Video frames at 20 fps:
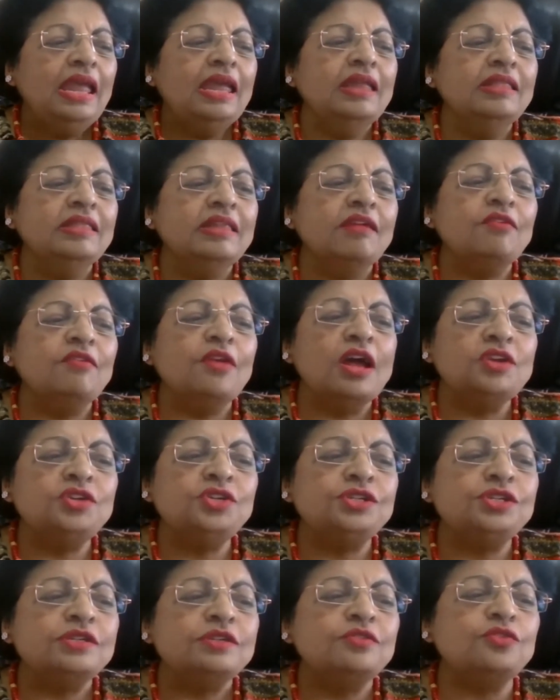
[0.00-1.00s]
In the
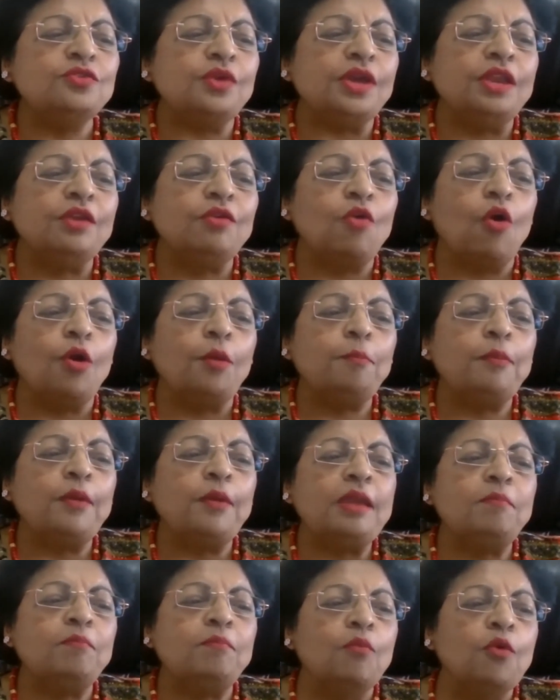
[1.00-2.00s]
rush to
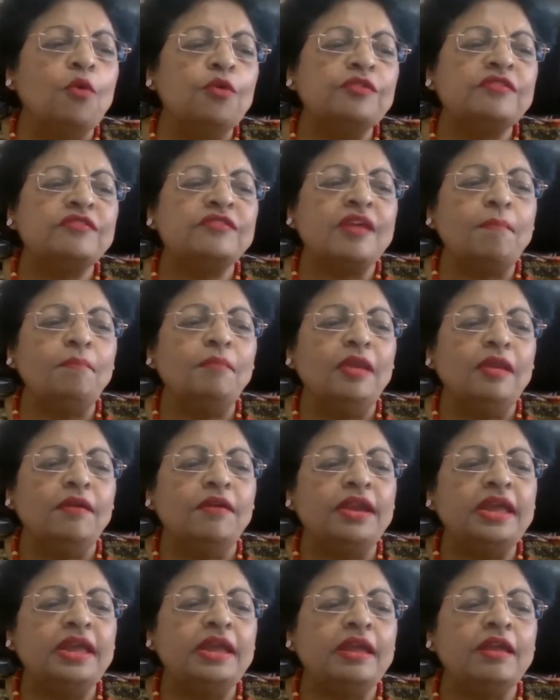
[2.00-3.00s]
incorporate more STEM
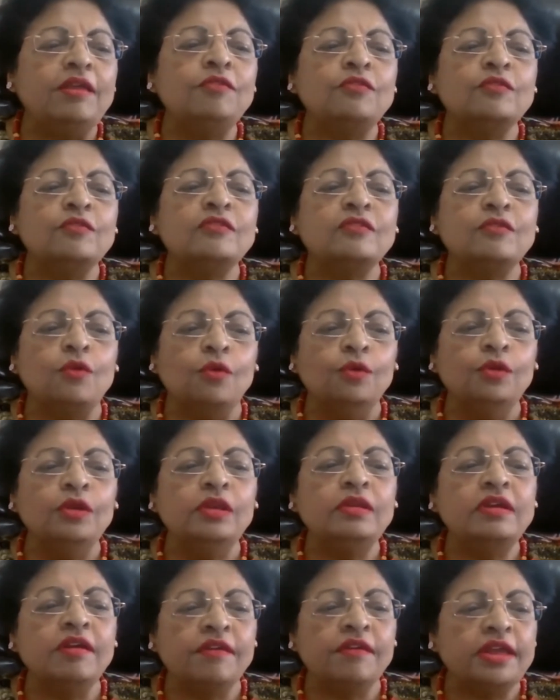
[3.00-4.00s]
learning into
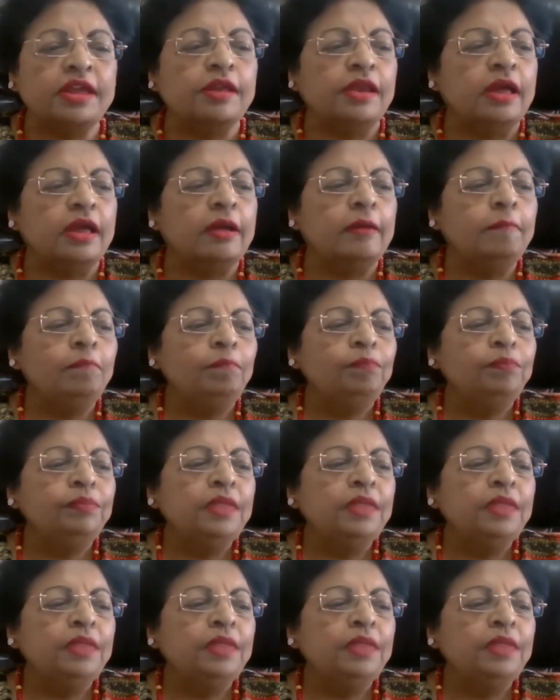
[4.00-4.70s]
school curricula,